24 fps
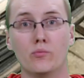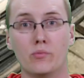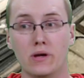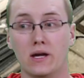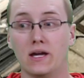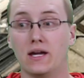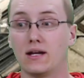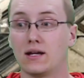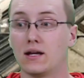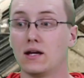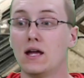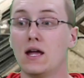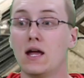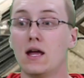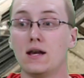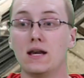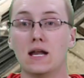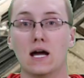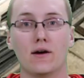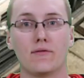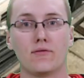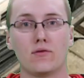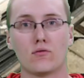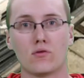big.
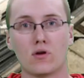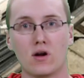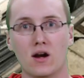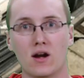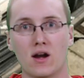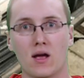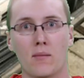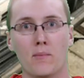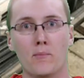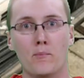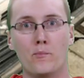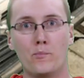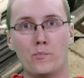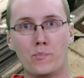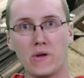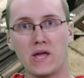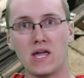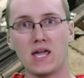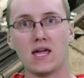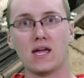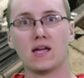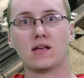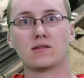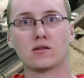Now, if you're running a
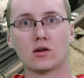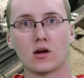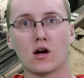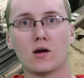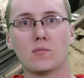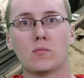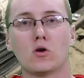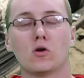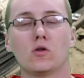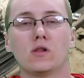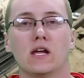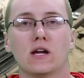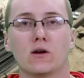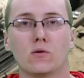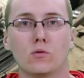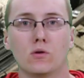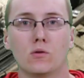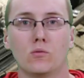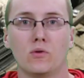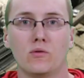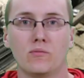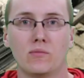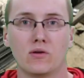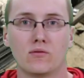big turbo like
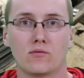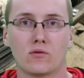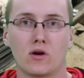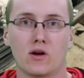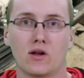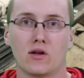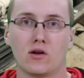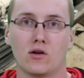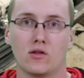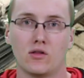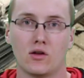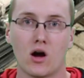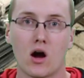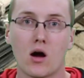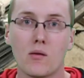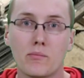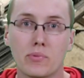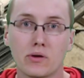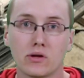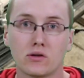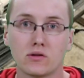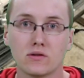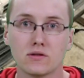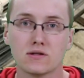what we've been running on our
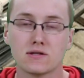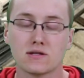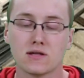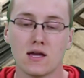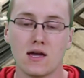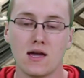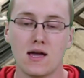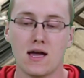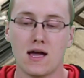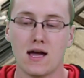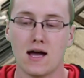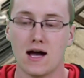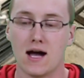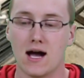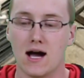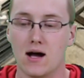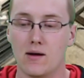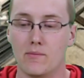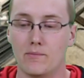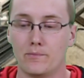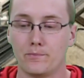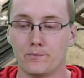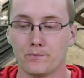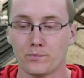builds,
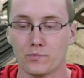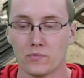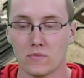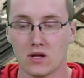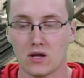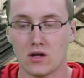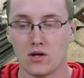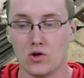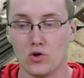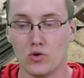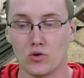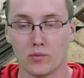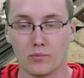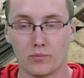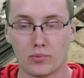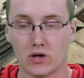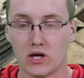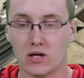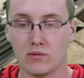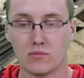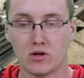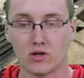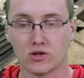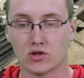um, you can
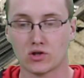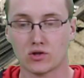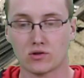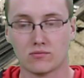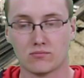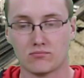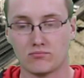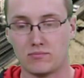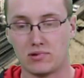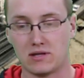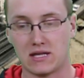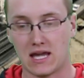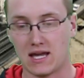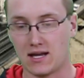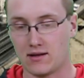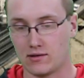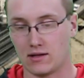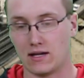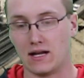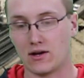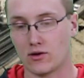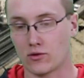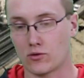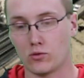pretty much take
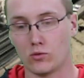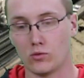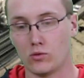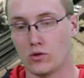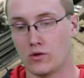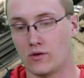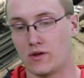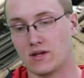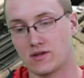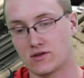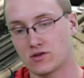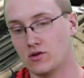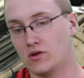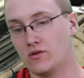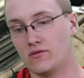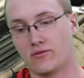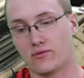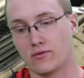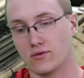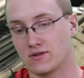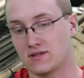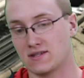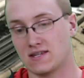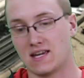an intercooler that's good
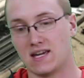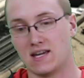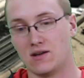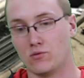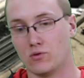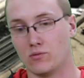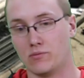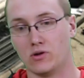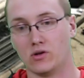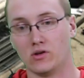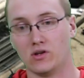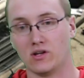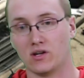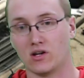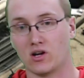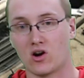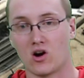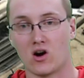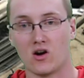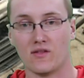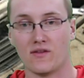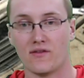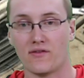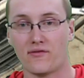for, say, we're building a
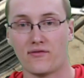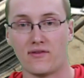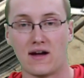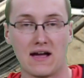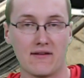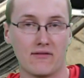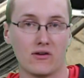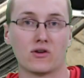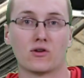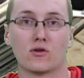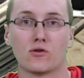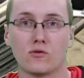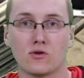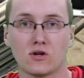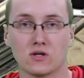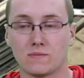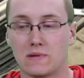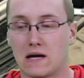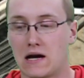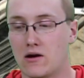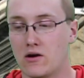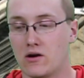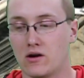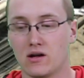car that's 500
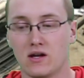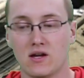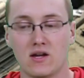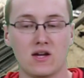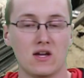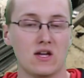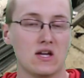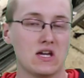horsepower,